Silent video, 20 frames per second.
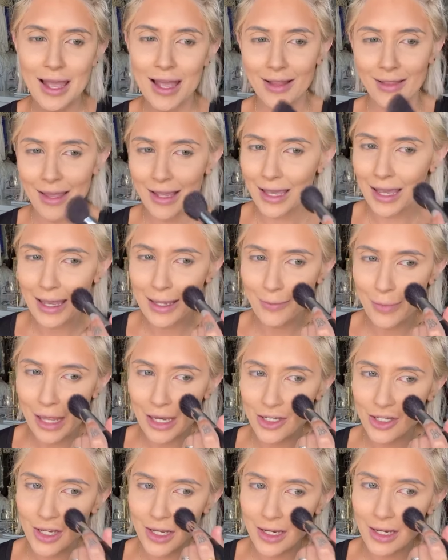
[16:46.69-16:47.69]
Like I had
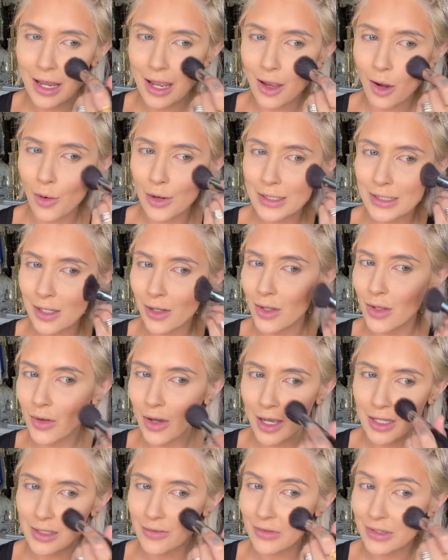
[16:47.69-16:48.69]
mentioned, I always tell you
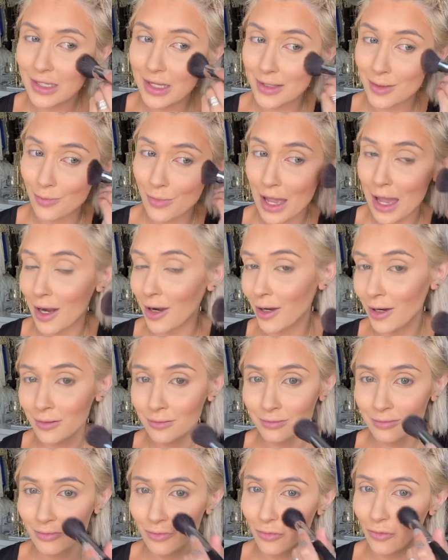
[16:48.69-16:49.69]
guys if it doesn't matter
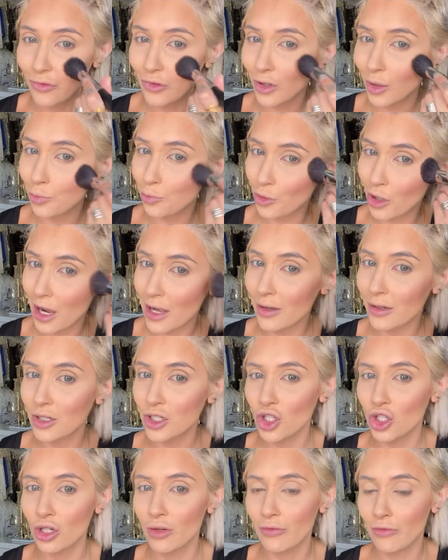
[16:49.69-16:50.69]
for a
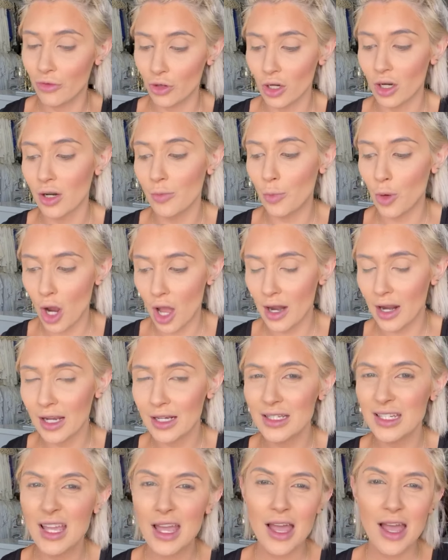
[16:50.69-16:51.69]
brush, for a
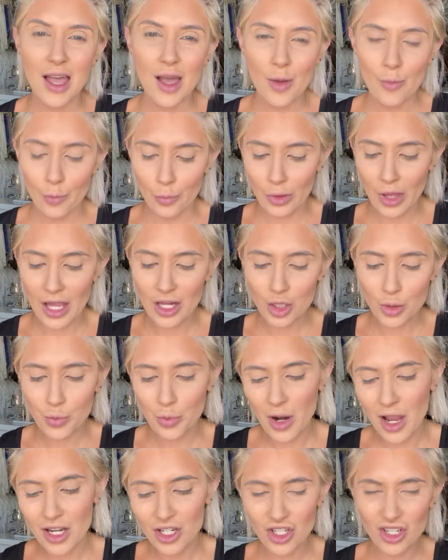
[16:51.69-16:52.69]
product, Blush
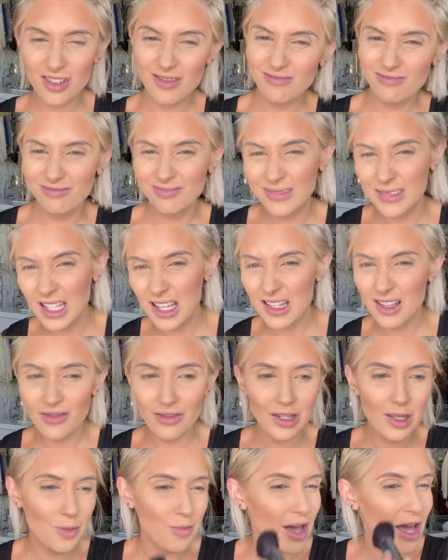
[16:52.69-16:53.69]
brush, doesn't
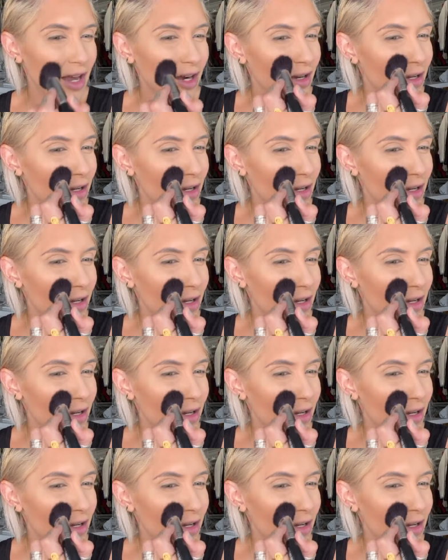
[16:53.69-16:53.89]
really matter.